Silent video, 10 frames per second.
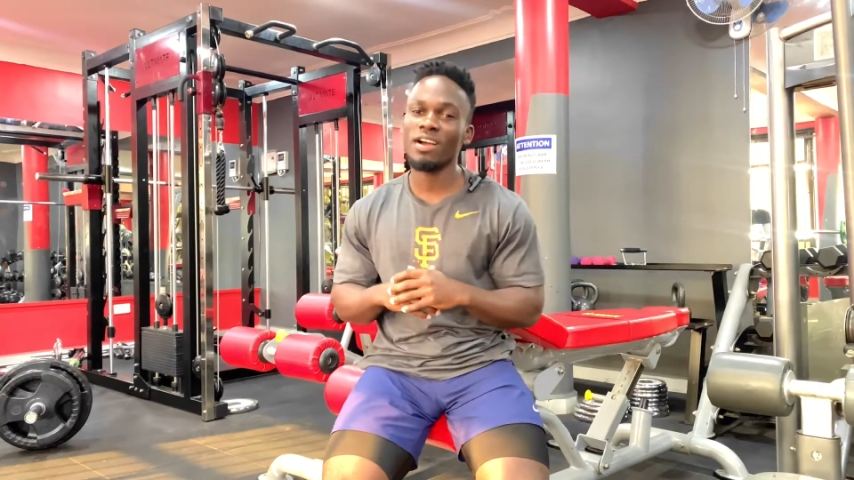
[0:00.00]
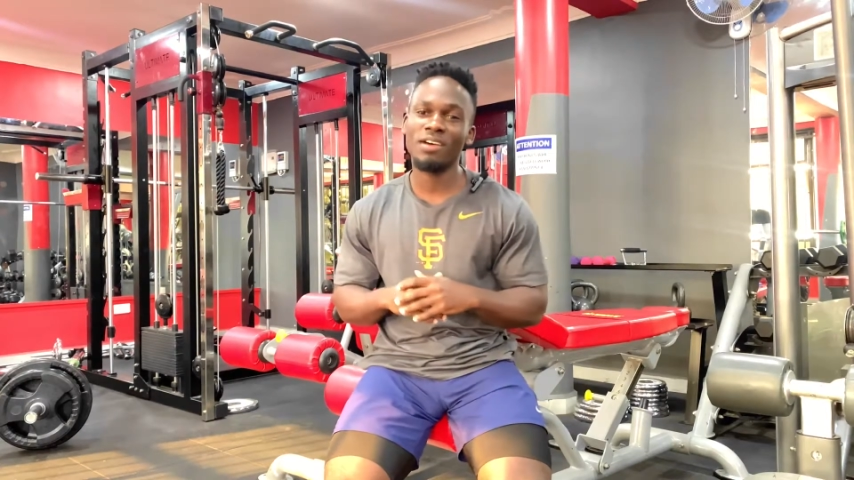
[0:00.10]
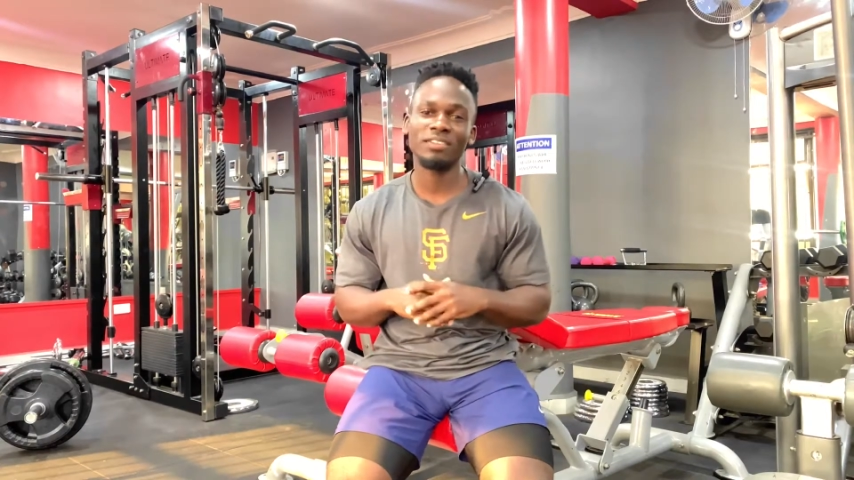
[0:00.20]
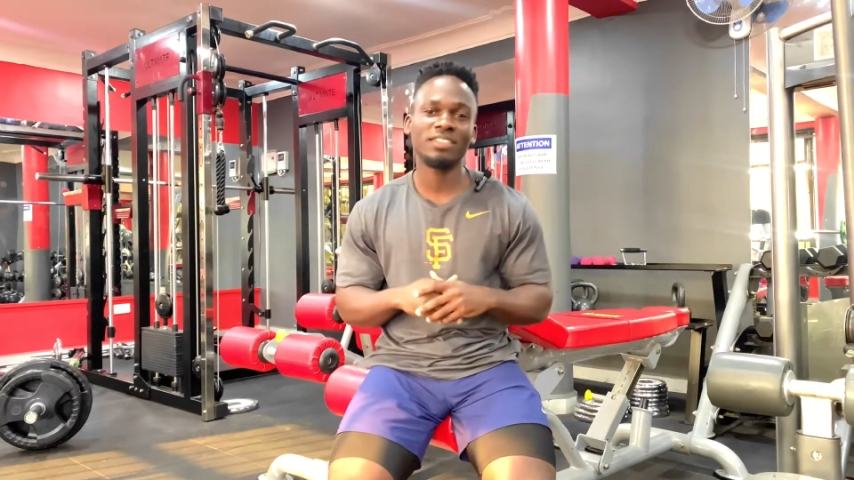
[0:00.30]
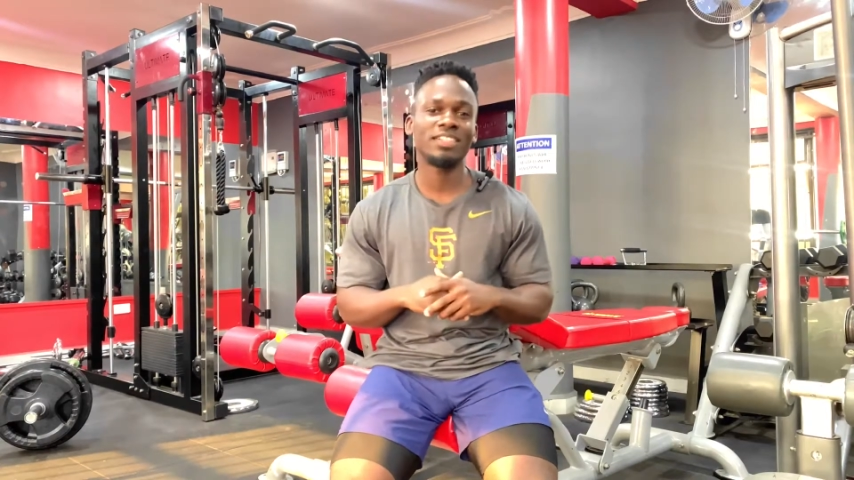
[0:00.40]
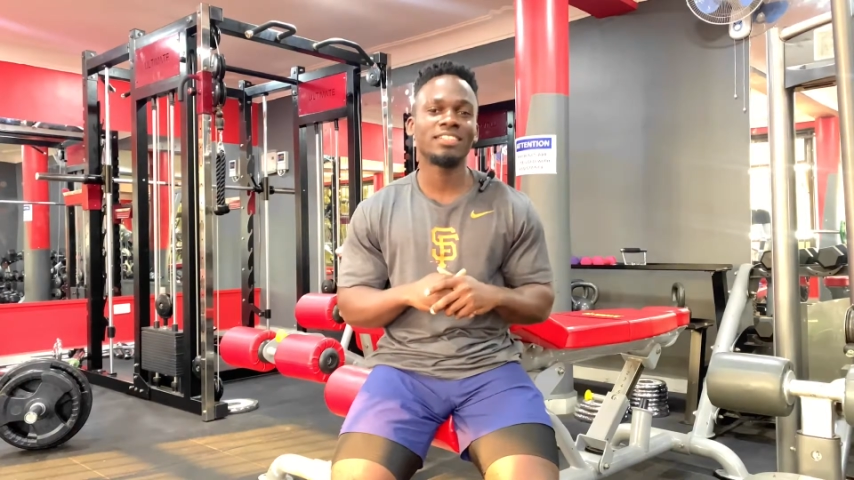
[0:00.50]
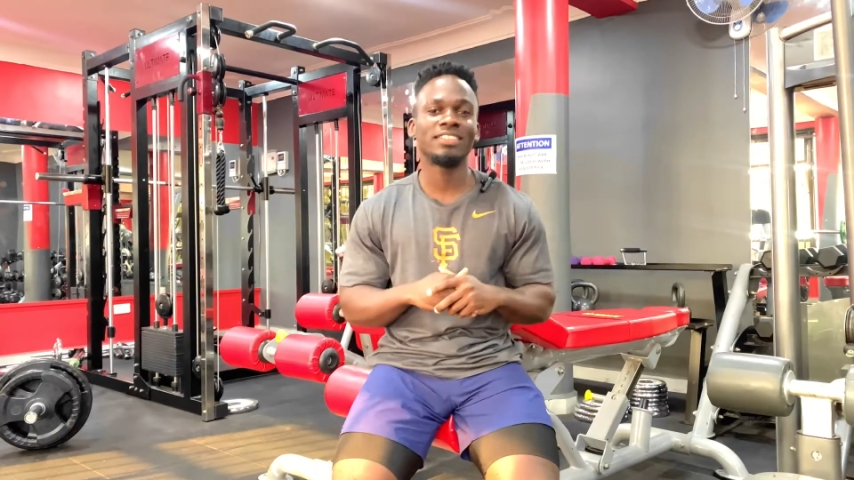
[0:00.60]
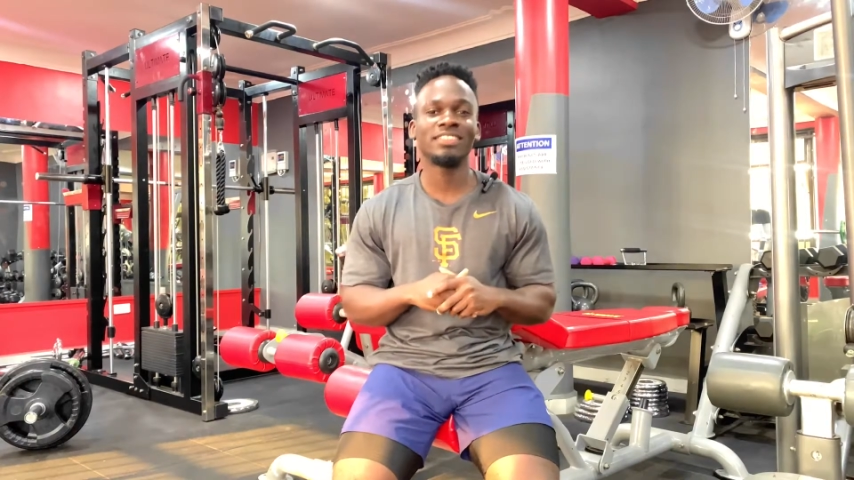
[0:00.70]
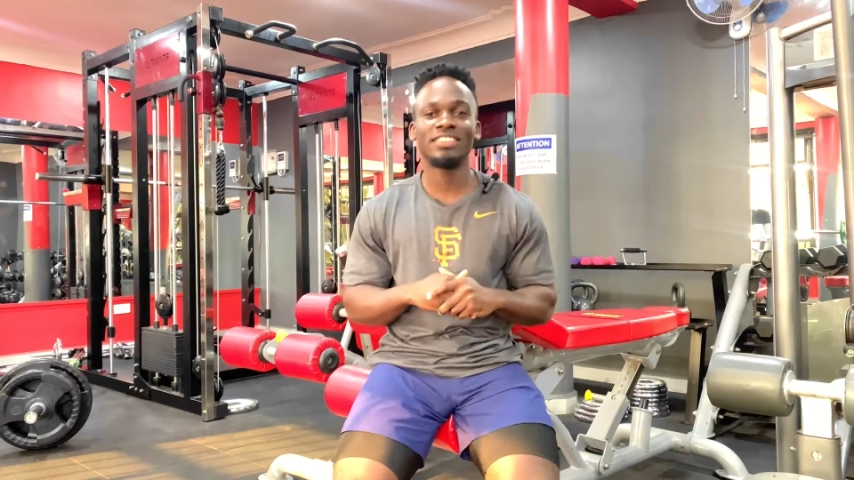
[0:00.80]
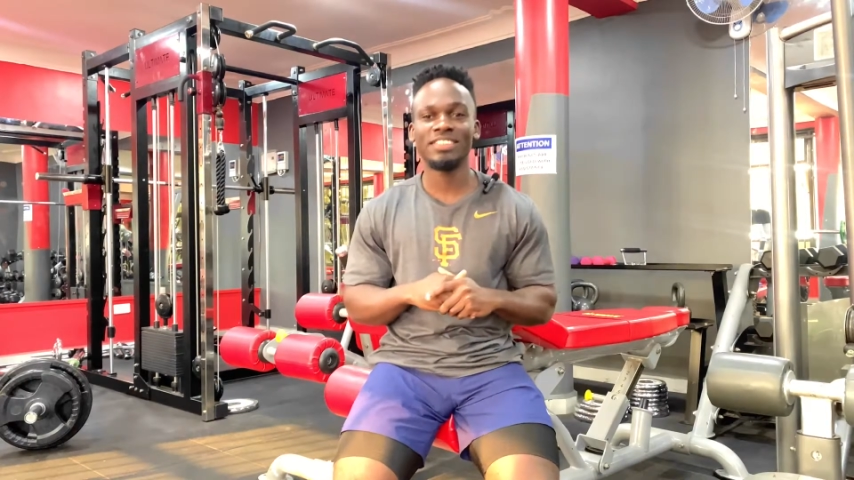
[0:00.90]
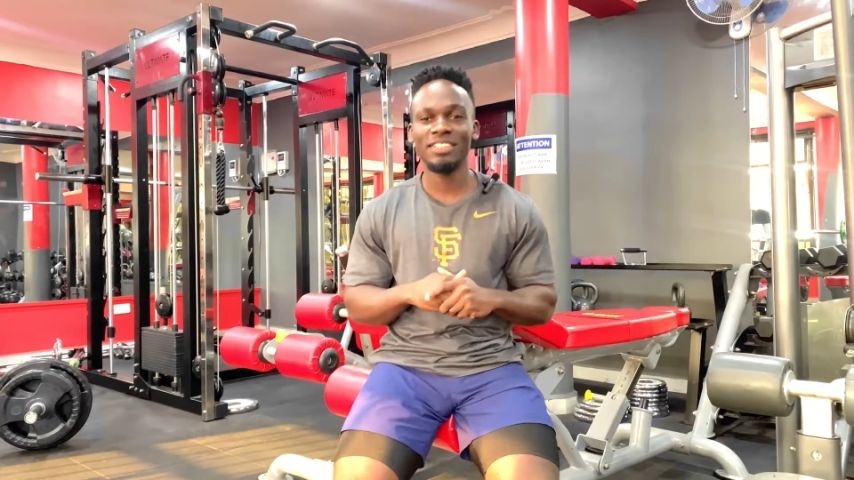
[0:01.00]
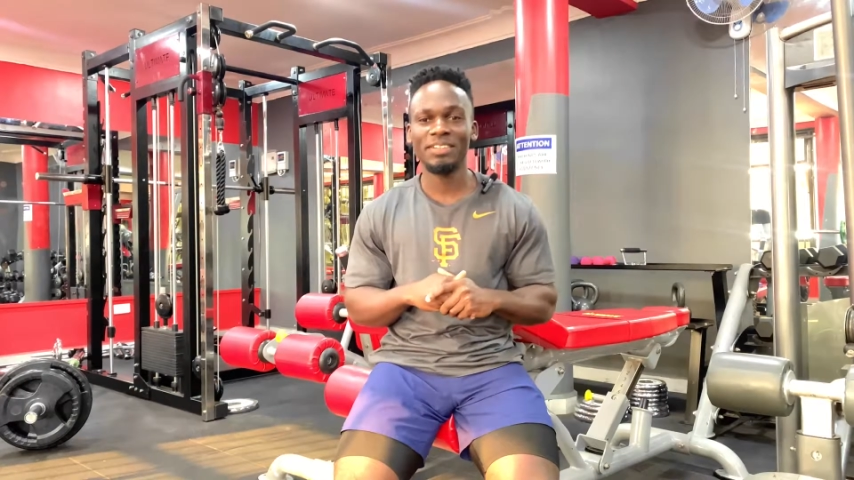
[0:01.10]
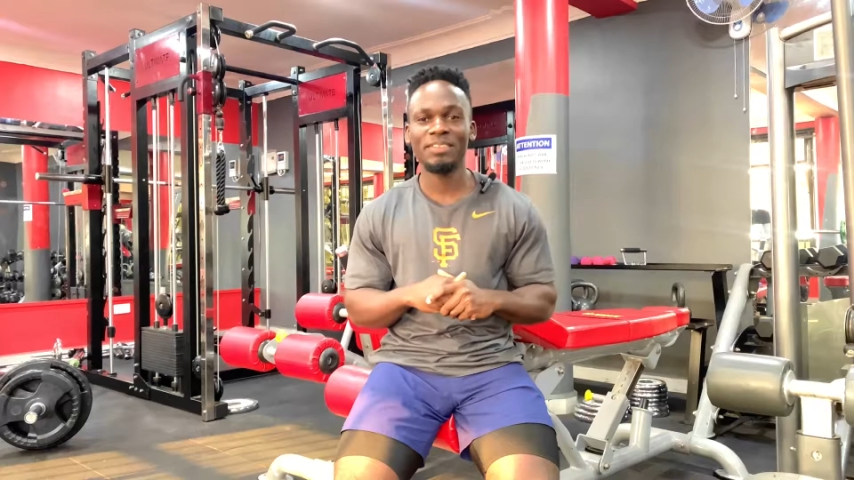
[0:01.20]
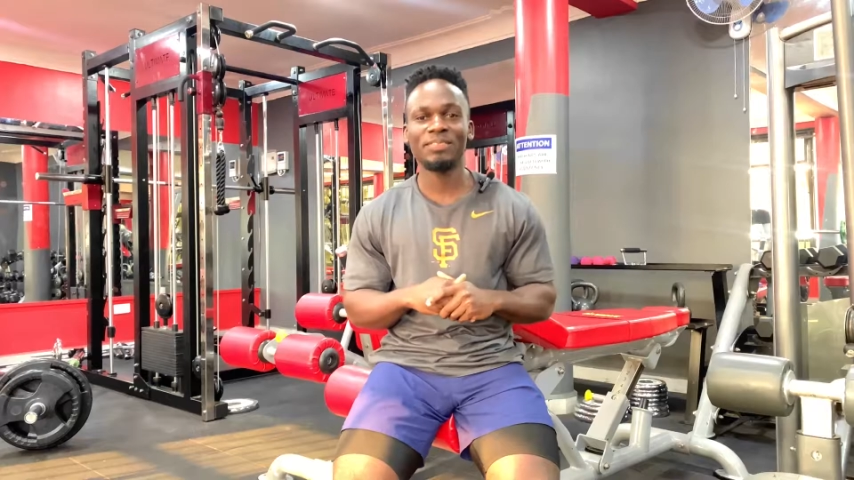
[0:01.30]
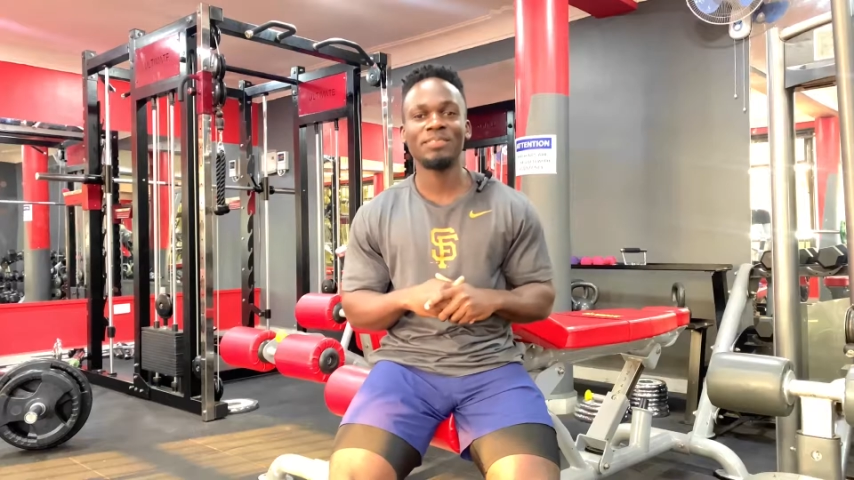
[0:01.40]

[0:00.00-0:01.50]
out at the gym.